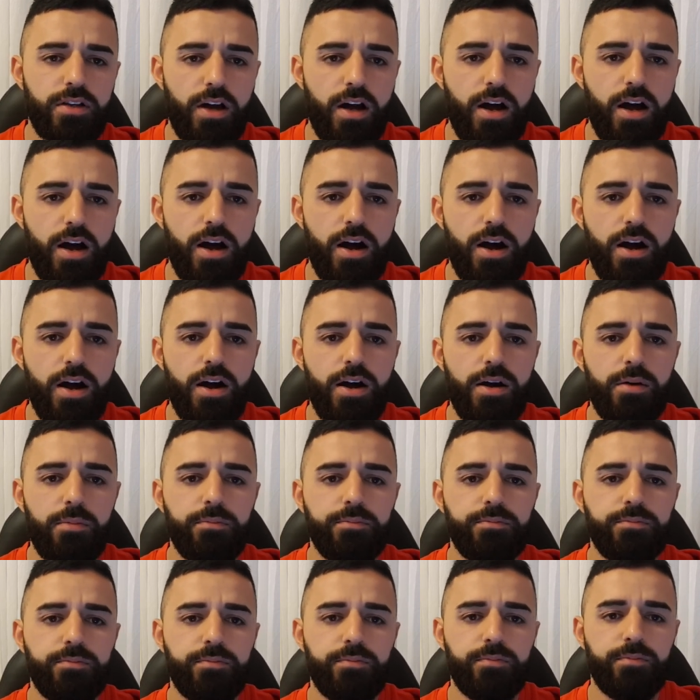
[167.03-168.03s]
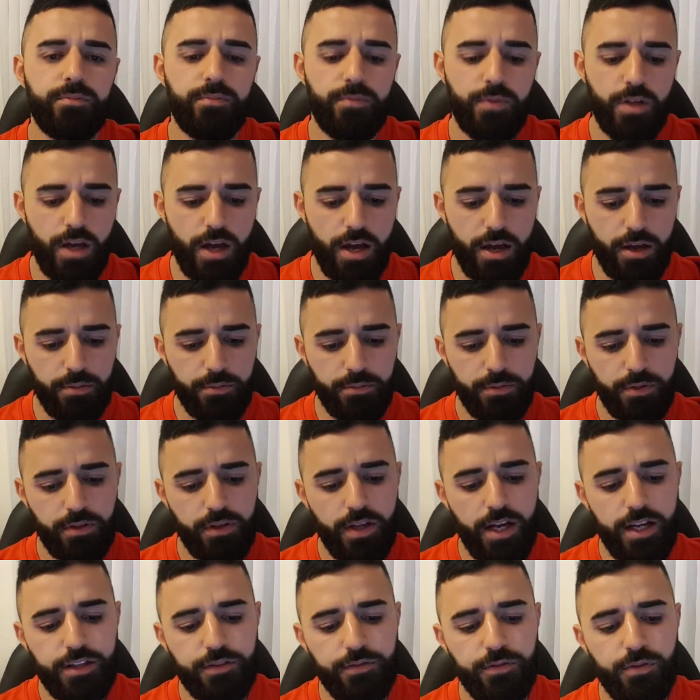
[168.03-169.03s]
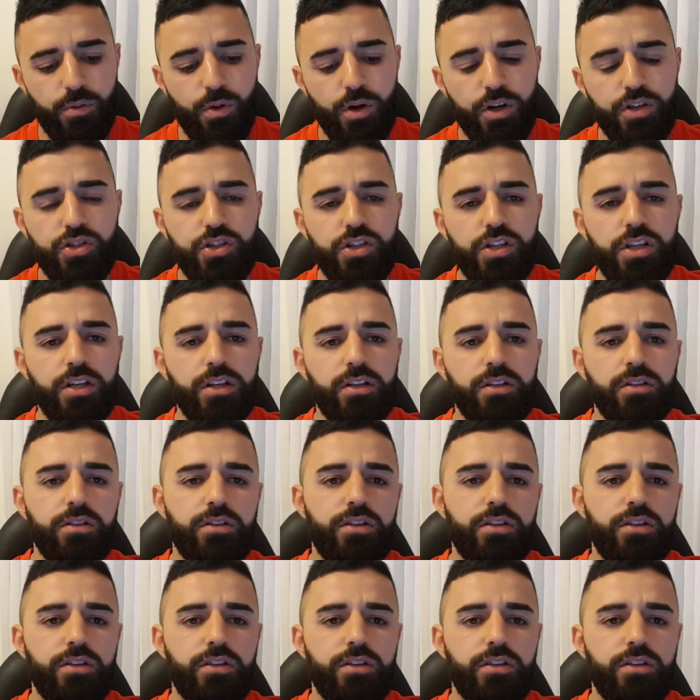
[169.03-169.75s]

Yeah, thanks for watching.